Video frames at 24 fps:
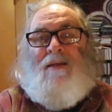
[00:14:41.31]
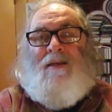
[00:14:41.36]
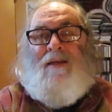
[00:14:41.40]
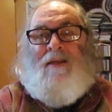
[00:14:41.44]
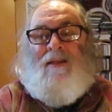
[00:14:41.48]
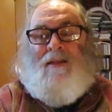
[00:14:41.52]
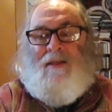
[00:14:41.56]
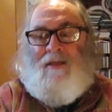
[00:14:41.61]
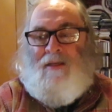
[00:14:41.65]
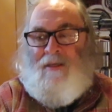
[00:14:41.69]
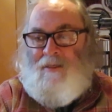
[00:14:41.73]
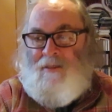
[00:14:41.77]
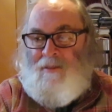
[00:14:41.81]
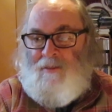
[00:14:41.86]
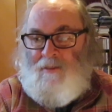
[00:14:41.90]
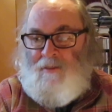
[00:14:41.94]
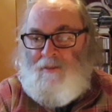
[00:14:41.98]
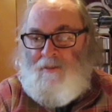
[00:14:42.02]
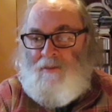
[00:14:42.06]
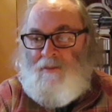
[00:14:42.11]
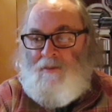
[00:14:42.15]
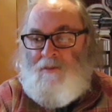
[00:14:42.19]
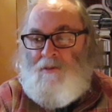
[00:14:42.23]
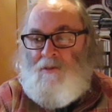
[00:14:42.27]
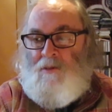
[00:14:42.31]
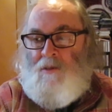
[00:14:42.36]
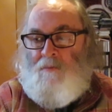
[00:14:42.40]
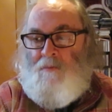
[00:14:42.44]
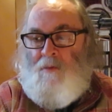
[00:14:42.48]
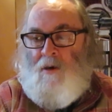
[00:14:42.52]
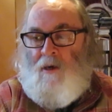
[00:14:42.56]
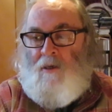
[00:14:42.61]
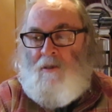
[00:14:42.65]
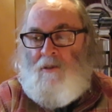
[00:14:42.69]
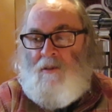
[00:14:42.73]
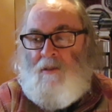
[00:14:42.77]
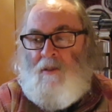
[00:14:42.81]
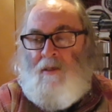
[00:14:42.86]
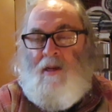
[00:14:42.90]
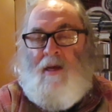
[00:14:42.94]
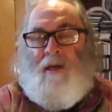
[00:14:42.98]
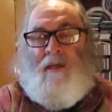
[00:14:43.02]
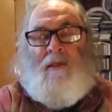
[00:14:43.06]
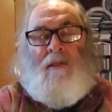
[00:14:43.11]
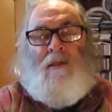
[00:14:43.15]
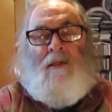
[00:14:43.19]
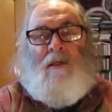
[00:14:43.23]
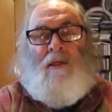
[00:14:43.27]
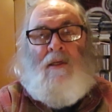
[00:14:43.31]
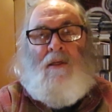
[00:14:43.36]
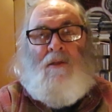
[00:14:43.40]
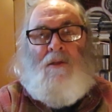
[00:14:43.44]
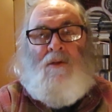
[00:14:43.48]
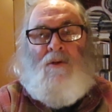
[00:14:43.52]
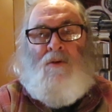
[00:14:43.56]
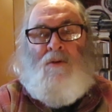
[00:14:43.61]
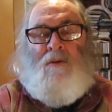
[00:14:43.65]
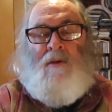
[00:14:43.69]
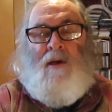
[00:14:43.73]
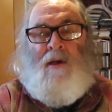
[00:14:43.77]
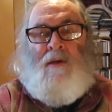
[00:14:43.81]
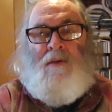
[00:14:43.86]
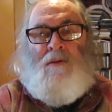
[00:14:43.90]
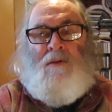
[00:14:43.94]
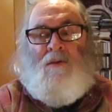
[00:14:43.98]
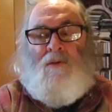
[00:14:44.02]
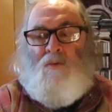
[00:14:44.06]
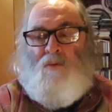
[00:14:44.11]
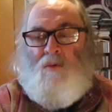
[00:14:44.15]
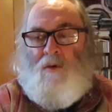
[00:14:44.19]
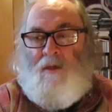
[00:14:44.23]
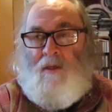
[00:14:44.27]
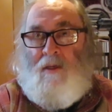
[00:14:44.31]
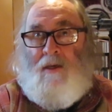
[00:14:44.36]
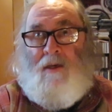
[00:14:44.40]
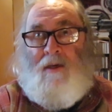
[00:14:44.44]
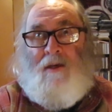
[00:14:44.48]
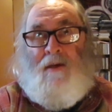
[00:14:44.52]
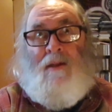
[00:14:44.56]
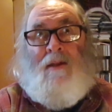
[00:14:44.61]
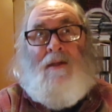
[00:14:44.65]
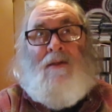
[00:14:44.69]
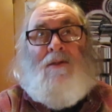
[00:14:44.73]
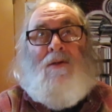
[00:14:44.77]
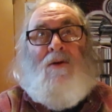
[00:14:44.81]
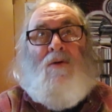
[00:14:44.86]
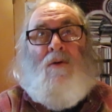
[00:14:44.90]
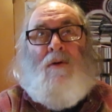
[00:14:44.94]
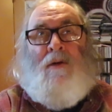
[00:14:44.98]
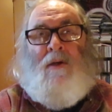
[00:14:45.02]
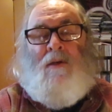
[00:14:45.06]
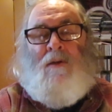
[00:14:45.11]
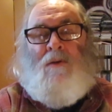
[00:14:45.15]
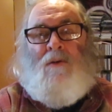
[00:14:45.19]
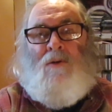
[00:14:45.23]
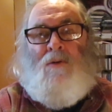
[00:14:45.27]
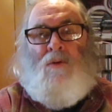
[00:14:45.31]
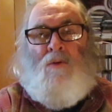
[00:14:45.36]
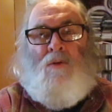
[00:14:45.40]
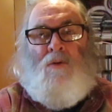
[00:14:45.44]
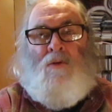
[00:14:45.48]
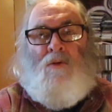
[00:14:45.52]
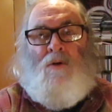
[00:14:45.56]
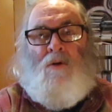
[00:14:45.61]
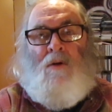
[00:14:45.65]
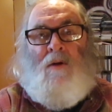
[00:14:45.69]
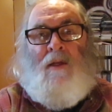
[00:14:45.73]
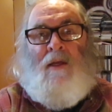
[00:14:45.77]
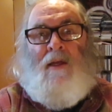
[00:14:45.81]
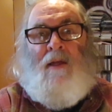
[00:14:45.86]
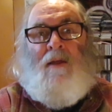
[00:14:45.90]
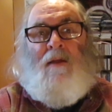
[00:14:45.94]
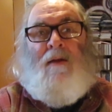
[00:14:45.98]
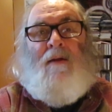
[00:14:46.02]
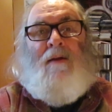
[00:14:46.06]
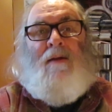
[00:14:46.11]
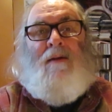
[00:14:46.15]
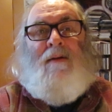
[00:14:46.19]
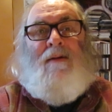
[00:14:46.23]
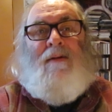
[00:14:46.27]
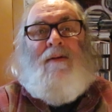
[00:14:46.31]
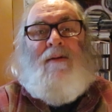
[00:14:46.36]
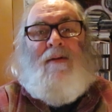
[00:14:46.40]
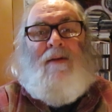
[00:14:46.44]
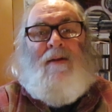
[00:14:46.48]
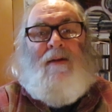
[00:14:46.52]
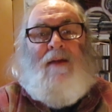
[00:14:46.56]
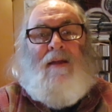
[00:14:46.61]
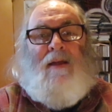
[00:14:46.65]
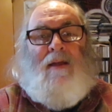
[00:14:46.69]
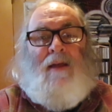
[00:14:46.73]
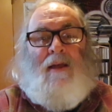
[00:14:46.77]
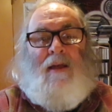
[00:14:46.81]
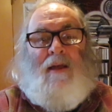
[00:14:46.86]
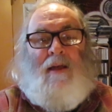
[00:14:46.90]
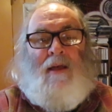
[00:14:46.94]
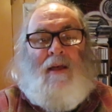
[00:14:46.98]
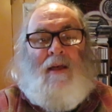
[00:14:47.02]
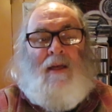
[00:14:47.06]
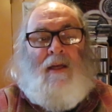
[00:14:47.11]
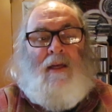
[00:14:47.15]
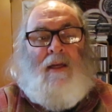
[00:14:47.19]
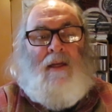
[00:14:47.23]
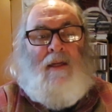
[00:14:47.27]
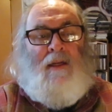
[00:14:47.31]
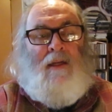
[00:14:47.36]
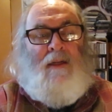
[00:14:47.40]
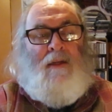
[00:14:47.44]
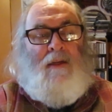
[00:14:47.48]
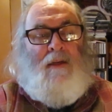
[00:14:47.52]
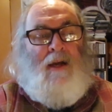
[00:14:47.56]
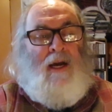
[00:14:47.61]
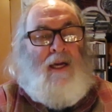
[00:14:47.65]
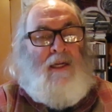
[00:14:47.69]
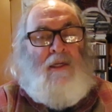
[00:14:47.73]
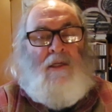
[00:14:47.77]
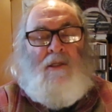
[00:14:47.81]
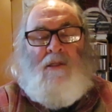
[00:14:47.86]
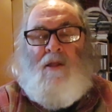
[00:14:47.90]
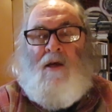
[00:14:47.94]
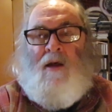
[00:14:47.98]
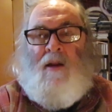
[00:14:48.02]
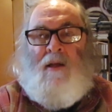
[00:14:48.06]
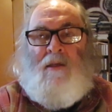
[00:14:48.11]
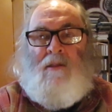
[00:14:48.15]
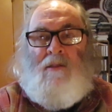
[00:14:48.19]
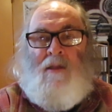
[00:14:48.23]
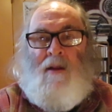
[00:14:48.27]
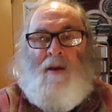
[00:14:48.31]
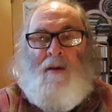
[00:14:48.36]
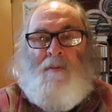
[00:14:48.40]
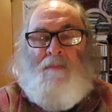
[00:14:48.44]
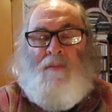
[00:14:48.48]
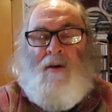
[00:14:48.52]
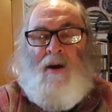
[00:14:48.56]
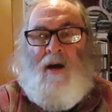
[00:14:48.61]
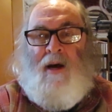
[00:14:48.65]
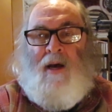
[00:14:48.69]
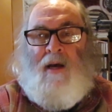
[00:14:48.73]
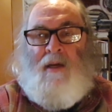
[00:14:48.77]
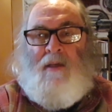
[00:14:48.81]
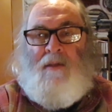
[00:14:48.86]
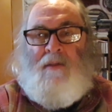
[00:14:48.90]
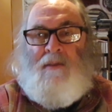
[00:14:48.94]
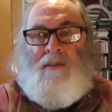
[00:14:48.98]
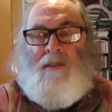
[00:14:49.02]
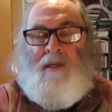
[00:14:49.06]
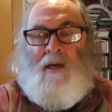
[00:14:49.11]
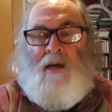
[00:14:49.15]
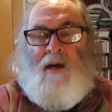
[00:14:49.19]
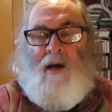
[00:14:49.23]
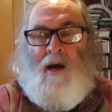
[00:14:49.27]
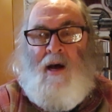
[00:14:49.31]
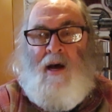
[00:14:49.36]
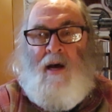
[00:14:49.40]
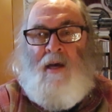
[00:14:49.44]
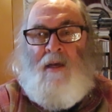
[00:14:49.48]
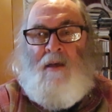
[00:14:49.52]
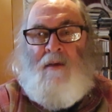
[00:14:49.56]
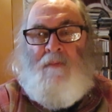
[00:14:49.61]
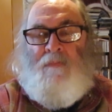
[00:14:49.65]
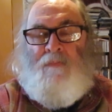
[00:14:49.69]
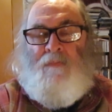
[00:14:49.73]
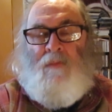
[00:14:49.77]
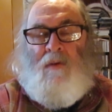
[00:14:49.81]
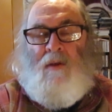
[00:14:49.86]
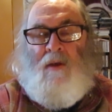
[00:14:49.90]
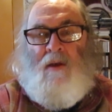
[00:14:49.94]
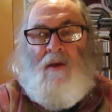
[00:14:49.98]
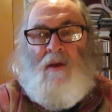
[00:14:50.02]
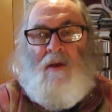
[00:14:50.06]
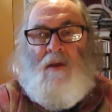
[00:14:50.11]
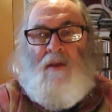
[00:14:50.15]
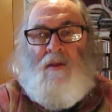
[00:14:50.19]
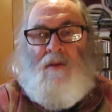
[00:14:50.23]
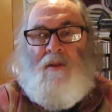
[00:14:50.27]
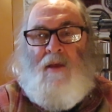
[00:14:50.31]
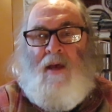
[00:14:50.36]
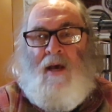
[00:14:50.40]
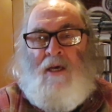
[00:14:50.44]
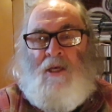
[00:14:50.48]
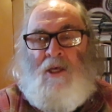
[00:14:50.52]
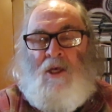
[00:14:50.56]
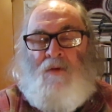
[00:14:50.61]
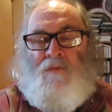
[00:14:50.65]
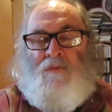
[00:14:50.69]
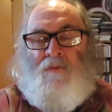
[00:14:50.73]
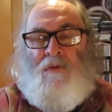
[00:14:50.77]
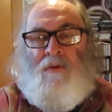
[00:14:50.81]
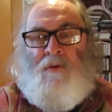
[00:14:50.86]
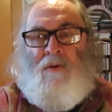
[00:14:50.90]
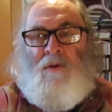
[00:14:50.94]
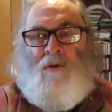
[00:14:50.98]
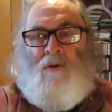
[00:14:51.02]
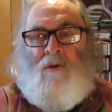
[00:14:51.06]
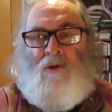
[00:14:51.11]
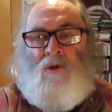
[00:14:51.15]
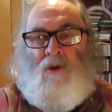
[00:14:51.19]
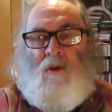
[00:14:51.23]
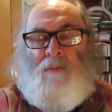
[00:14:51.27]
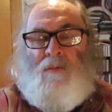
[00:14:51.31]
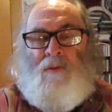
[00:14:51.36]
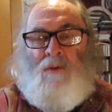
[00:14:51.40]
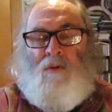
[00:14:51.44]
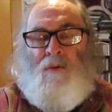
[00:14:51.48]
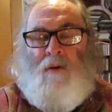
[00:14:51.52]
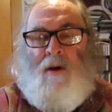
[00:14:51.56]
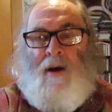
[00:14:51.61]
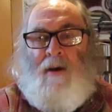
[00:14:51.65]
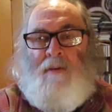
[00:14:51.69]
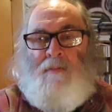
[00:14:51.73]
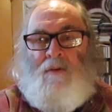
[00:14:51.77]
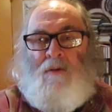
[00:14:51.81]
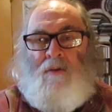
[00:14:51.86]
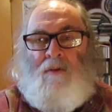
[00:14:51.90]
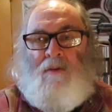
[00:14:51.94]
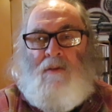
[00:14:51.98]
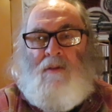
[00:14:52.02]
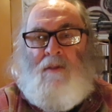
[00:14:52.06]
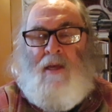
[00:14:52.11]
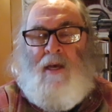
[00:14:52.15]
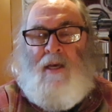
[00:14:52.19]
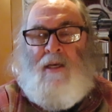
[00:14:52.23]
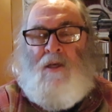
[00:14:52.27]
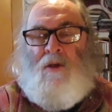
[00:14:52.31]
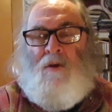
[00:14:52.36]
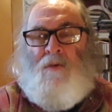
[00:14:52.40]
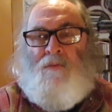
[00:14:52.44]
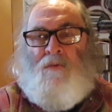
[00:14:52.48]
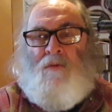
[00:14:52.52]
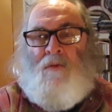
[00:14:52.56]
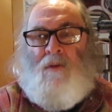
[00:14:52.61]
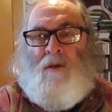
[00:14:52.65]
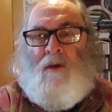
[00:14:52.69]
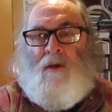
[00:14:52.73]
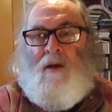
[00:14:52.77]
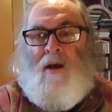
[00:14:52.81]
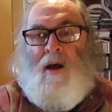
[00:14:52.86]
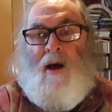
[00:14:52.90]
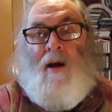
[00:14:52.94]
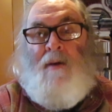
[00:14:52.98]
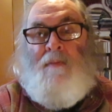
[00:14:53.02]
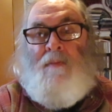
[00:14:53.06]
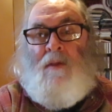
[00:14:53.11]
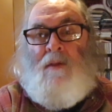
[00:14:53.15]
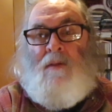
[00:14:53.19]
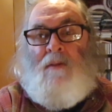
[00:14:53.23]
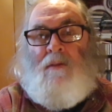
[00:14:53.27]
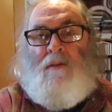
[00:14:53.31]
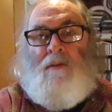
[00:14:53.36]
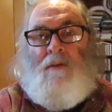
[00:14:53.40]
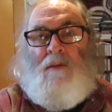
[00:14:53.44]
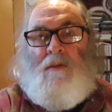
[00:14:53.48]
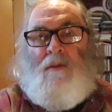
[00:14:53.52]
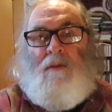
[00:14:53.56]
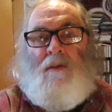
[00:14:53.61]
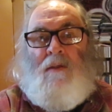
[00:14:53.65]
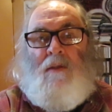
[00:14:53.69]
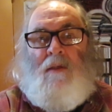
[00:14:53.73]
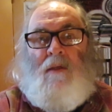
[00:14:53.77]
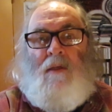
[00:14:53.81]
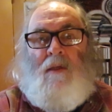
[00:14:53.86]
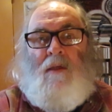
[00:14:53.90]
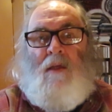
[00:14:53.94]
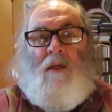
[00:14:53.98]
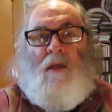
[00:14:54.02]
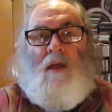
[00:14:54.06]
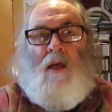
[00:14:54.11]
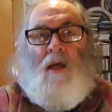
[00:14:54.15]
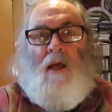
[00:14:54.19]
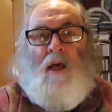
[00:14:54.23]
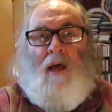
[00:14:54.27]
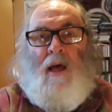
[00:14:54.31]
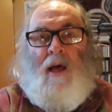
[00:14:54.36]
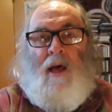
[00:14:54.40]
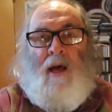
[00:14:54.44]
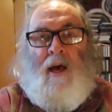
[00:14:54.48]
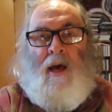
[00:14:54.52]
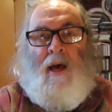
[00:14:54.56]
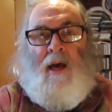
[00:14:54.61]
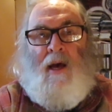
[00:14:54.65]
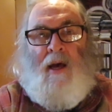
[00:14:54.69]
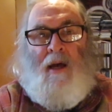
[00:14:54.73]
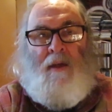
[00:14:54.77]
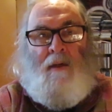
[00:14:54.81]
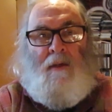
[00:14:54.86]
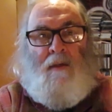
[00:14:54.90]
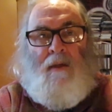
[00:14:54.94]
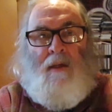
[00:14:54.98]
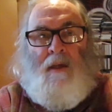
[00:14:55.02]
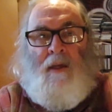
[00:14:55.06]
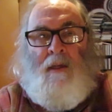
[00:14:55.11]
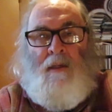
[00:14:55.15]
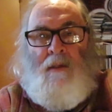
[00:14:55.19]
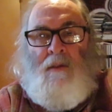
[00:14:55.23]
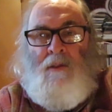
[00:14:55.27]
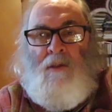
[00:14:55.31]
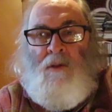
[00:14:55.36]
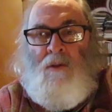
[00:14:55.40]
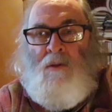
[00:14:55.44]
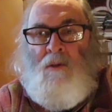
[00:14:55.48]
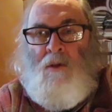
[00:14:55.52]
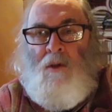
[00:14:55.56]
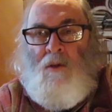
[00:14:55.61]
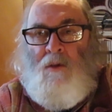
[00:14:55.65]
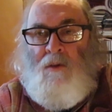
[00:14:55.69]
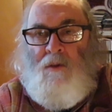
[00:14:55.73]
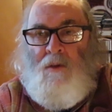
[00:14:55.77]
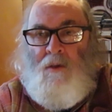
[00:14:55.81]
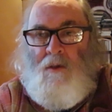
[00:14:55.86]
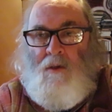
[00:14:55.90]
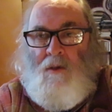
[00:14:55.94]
it is the March the 19th, 2020. It is going on 2.30. And I just thought I'd stop by and say hi. Thank you for the new subscribers. Thank you for the comments. And until,